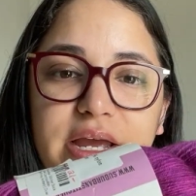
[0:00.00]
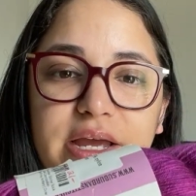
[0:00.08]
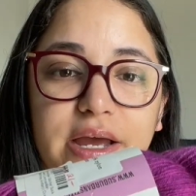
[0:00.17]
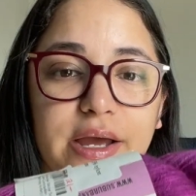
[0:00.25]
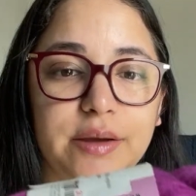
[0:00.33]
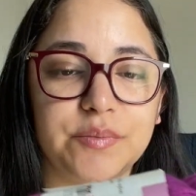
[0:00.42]

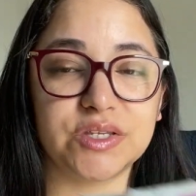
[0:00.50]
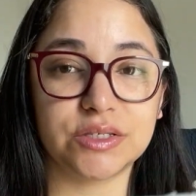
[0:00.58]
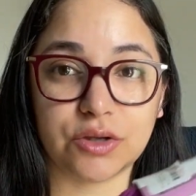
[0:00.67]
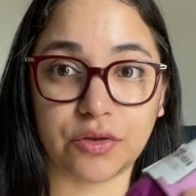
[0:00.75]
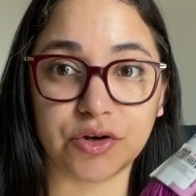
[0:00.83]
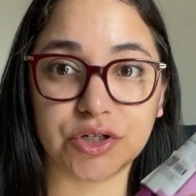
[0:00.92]
This
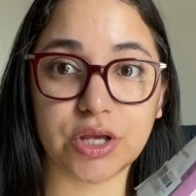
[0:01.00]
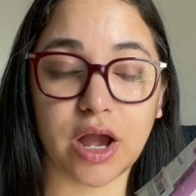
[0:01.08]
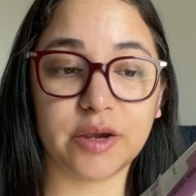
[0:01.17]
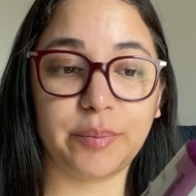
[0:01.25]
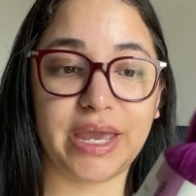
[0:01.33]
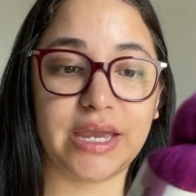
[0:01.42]
is on their
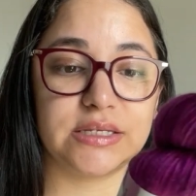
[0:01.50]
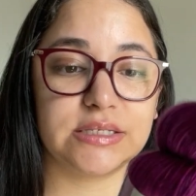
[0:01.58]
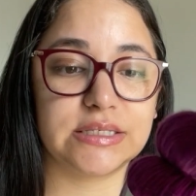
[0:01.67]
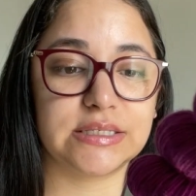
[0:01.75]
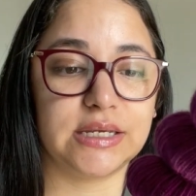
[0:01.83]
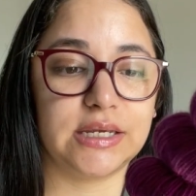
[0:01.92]
sock
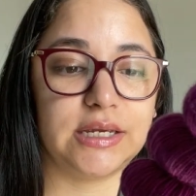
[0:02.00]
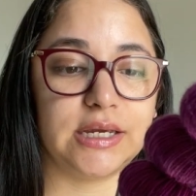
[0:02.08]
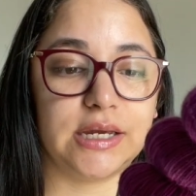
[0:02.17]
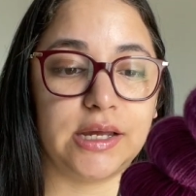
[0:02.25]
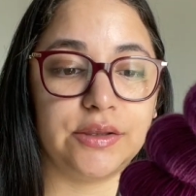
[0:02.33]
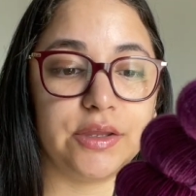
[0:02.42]
base,
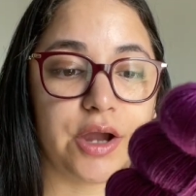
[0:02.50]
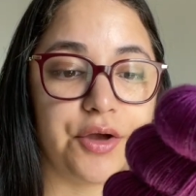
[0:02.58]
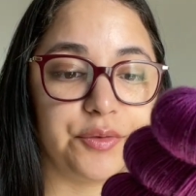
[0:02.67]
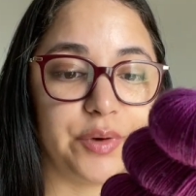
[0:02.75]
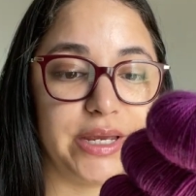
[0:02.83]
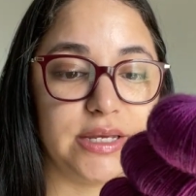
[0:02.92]
and the
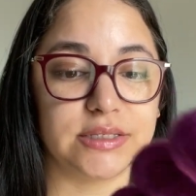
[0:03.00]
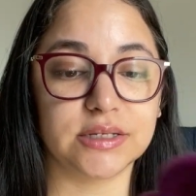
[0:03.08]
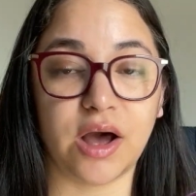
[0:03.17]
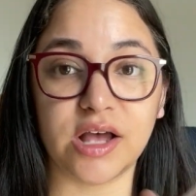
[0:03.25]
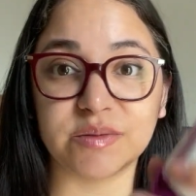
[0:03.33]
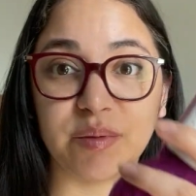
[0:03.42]
colorway is
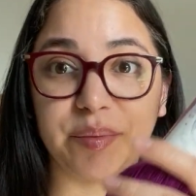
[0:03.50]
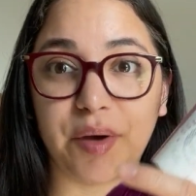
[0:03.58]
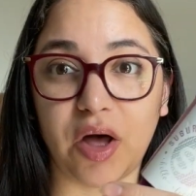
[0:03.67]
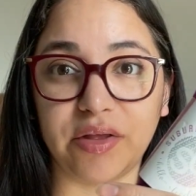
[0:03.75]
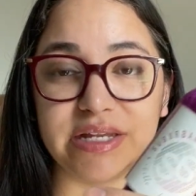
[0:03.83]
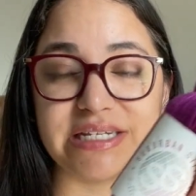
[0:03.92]

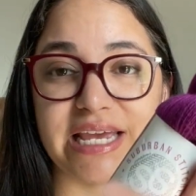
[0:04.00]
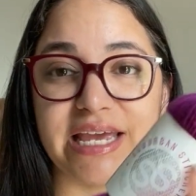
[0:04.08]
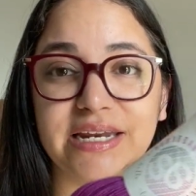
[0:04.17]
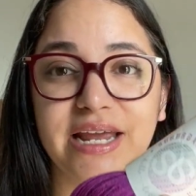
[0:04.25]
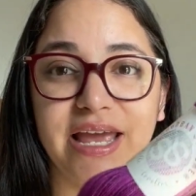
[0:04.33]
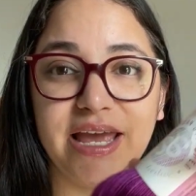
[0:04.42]

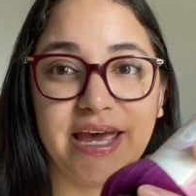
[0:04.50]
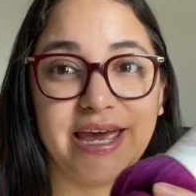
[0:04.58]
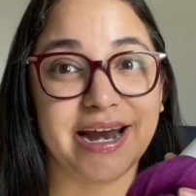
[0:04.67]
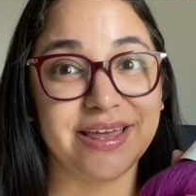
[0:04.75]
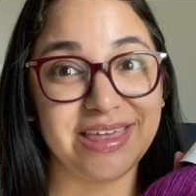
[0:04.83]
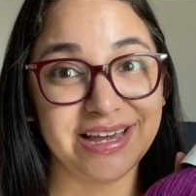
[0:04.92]
Cosmopolitan,
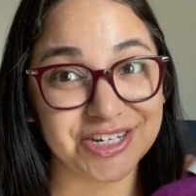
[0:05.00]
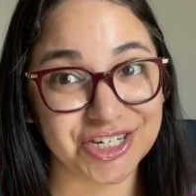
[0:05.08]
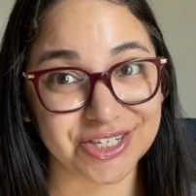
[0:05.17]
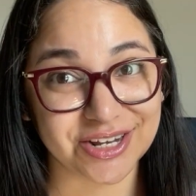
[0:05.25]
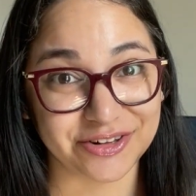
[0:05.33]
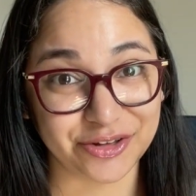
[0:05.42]
and I think it's
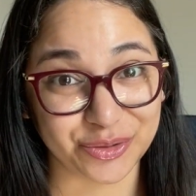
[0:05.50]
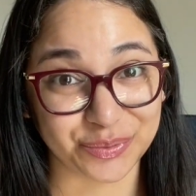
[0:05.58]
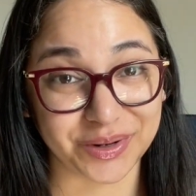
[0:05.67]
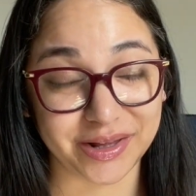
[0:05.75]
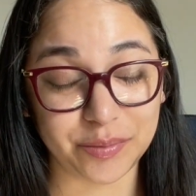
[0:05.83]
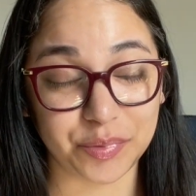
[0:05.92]
just going to look
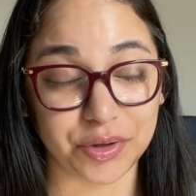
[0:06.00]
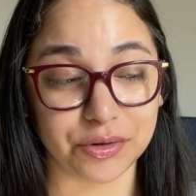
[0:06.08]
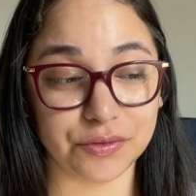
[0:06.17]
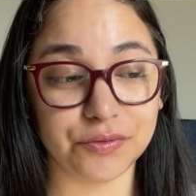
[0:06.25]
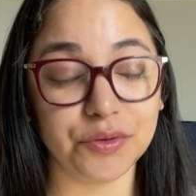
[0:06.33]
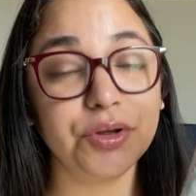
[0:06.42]
really
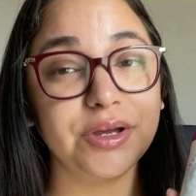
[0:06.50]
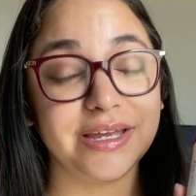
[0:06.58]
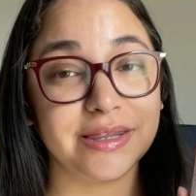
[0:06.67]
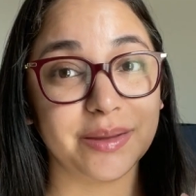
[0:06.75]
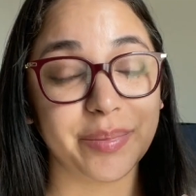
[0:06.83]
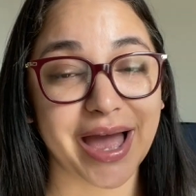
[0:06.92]
beautiful
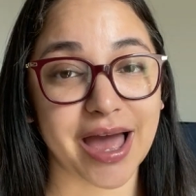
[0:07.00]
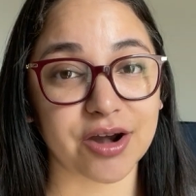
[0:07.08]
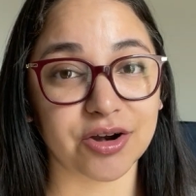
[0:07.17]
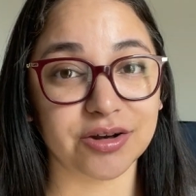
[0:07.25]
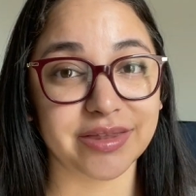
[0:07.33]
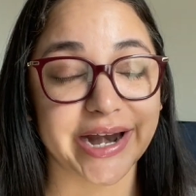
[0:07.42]
in the
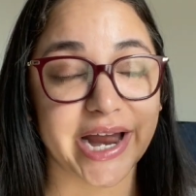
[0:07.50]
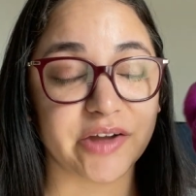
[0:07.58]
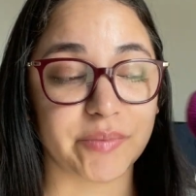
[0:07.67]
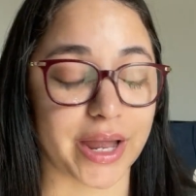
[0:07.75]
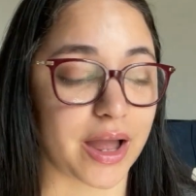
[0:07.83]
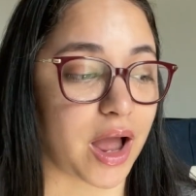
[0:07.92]
pattern that I have
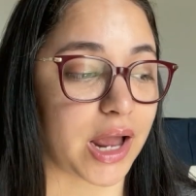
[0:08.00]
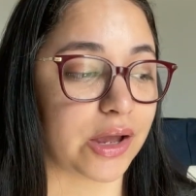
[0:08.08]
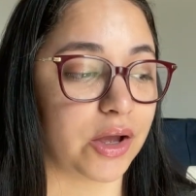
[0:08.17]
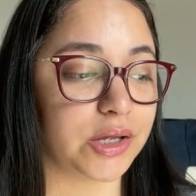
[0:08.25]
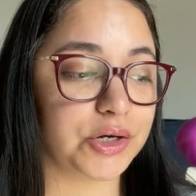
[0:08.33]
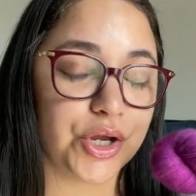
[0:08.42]
my eye
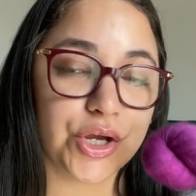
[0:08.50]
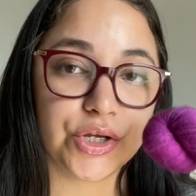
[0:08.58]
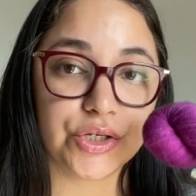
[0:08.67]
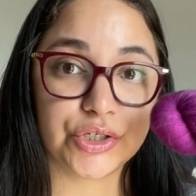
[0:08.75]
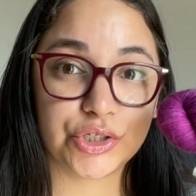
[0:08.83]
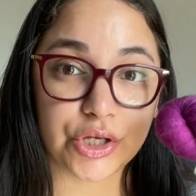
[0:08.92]
on.
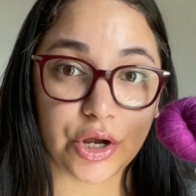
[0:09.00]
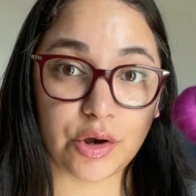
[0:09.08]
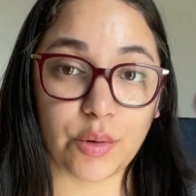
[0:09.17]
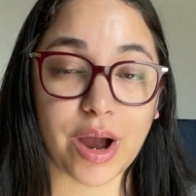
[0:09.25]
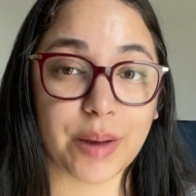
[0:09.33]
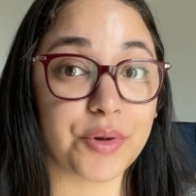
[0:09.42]

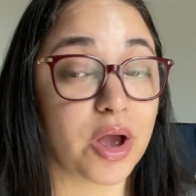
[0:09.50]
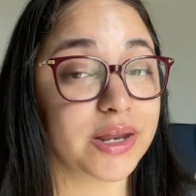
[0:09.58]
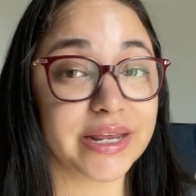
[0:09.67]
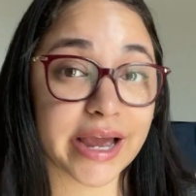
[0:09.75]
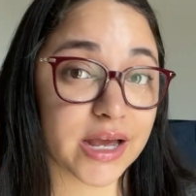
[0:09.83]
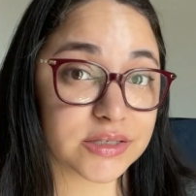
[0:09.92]
So I'm not
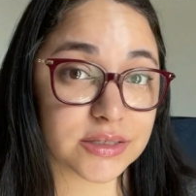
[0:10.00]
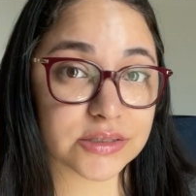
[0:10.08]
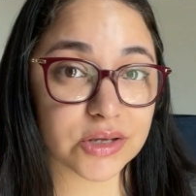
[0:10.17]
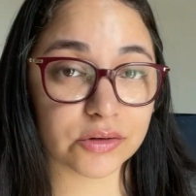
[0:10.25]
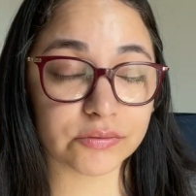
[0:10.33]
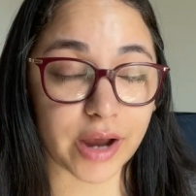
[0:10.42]
going to cast this
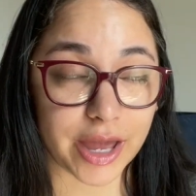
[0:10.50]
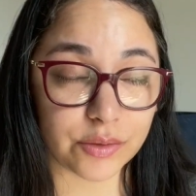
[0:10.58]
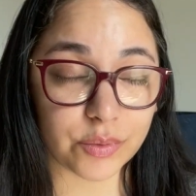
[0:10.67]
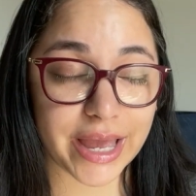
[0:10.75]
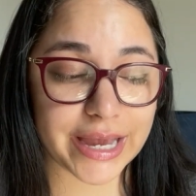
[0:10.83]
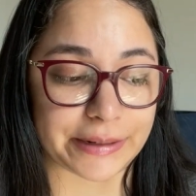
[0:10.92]
on right
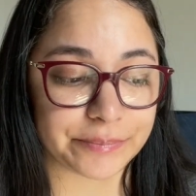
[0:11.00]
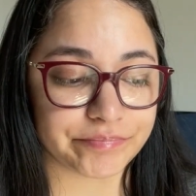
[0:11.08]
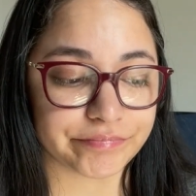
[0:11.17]
away,